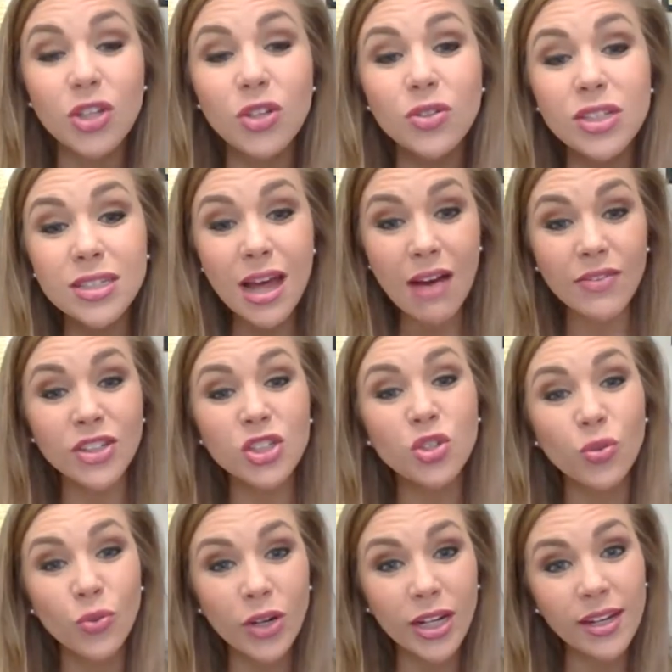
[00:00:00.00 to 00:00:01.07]
you just have a
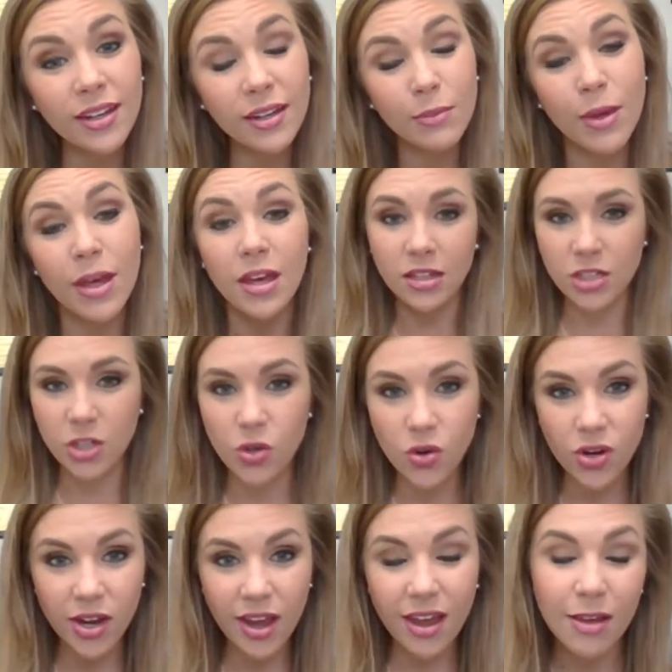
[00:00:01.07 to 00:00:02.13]
dream to
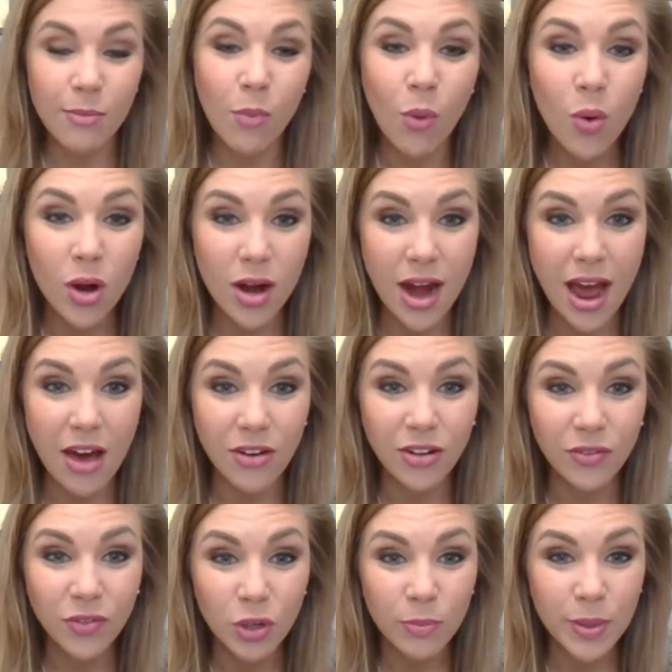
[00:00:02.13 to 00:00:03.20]
create more out
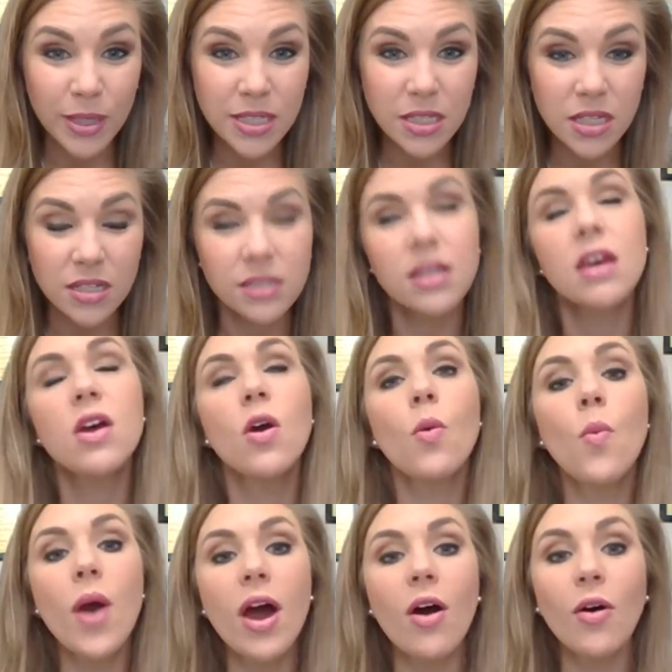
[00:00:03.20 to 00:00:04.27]
of your business.
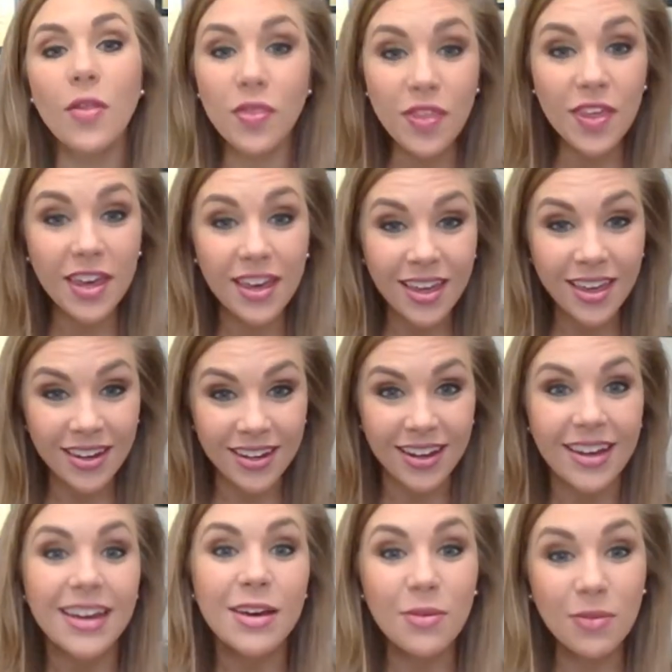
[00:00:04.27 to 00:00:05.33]
Well, then